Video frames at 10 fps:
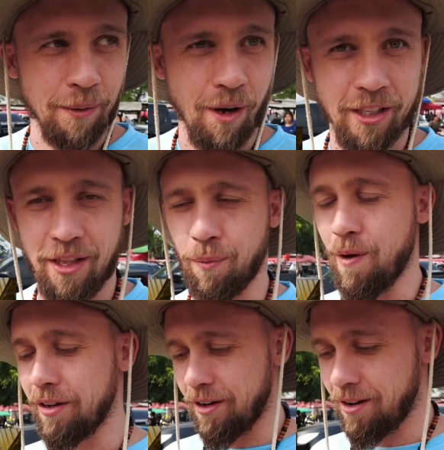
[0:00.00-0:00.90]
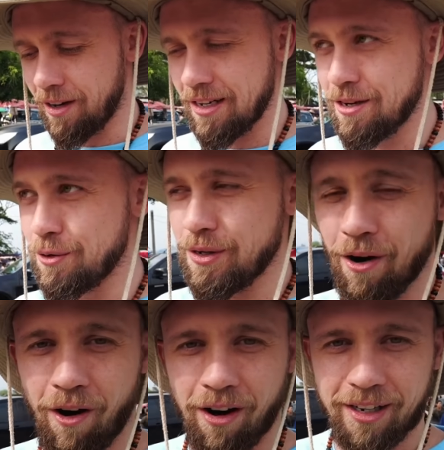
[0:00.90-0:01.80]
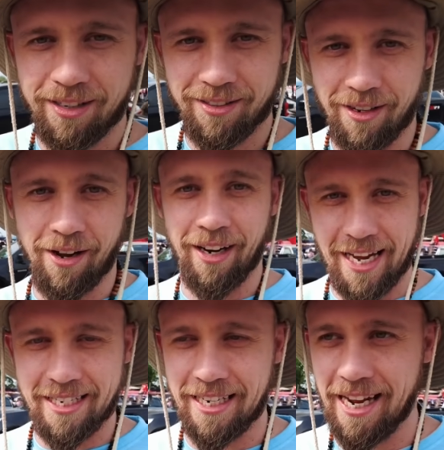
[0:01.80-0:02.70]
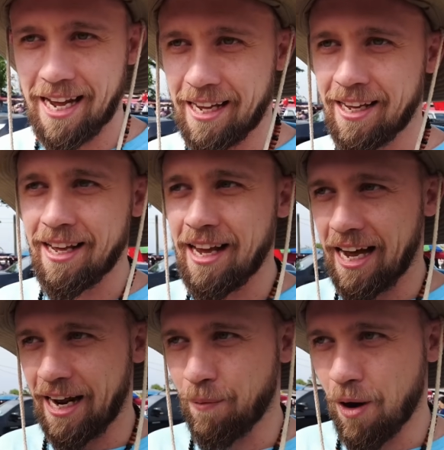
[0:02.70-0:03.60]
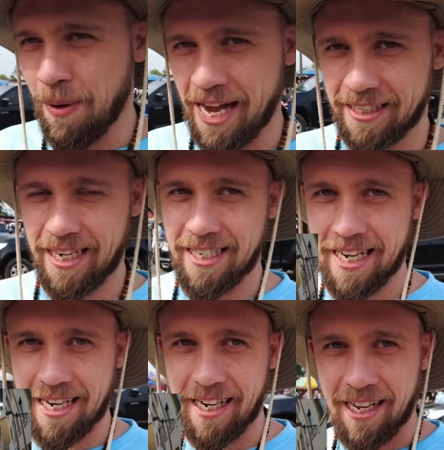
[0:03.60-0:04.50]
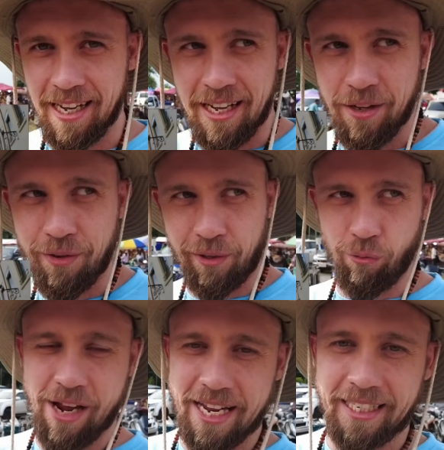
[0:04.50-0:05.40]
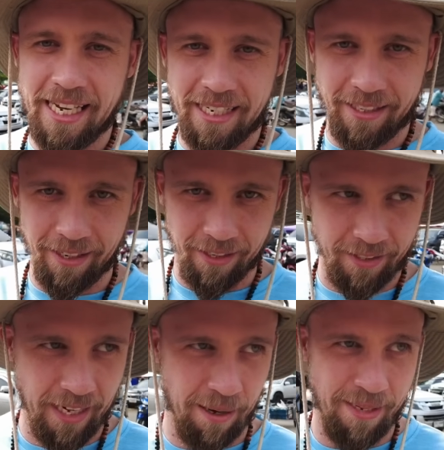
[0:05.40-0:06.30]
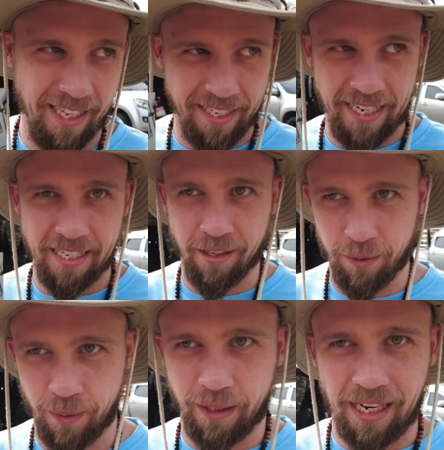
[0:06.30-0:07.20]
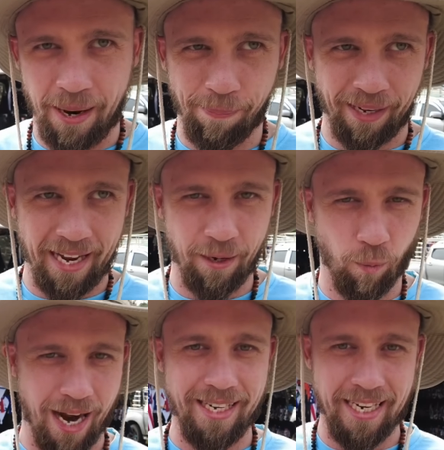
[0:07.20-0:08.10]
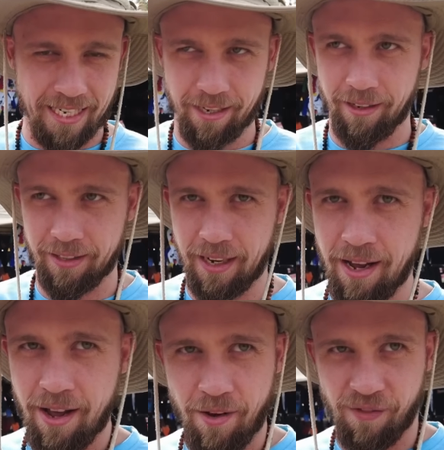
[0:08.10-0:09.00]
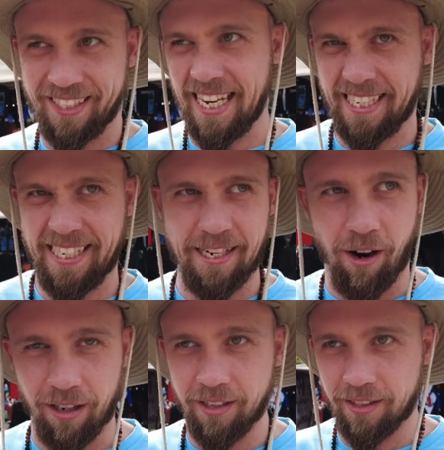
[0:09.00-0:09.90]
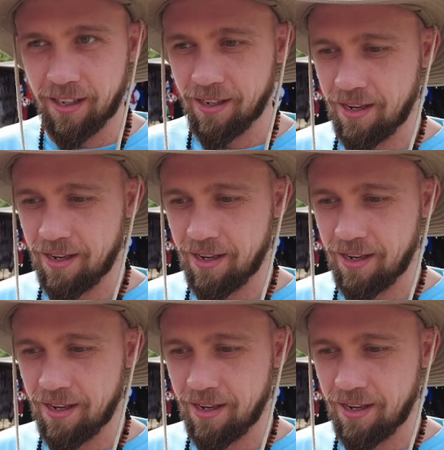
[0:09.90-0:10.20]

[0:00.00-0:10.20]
was watching the one on New York earlier today, and I walked past and it said 3 t-shirts, and I mean these t-shirts were just like plain white t-shirts for $60.